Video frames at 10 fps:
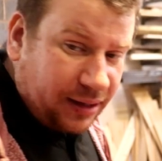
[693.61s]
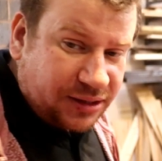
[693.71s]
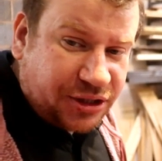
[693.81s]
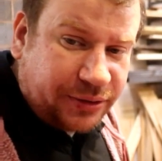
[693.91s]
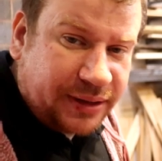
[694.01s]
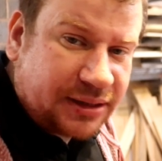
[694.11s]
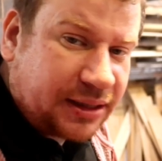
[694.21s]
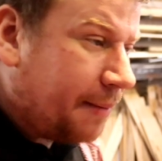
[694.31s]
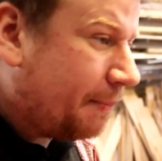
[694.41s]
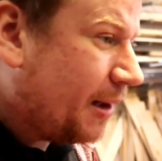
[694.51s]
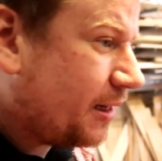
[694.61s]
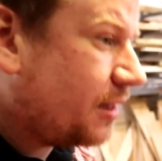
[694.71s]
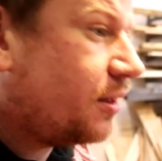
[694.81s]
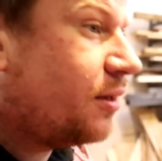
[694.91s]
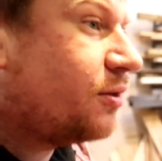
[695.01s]
like Stuart to get back
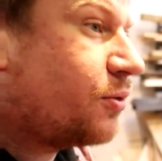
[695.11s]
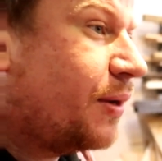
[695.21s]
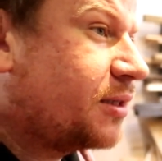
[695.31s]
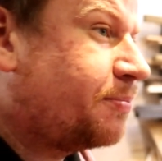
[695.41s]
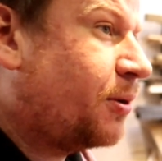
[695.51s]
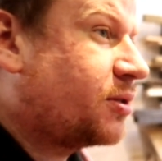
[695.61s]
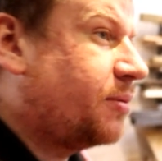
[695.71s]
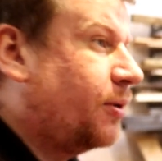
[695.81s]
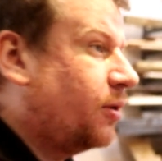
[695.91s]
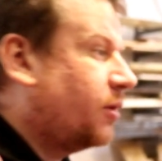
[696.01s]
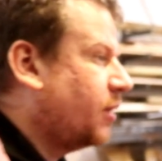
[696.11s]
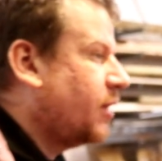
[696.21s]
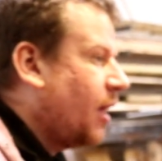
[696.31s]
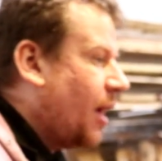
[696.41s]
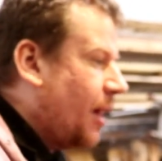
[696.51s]
quick as possible
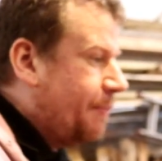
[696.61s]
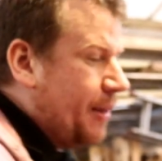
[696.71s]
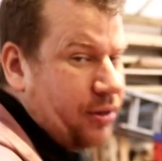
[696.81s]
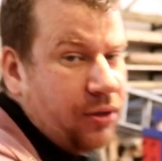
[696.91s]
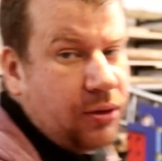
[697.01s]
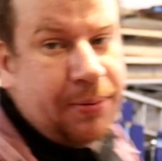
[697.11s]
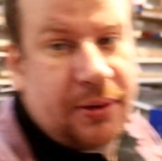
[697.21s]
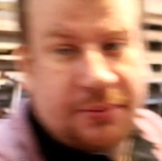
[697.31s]
and pick up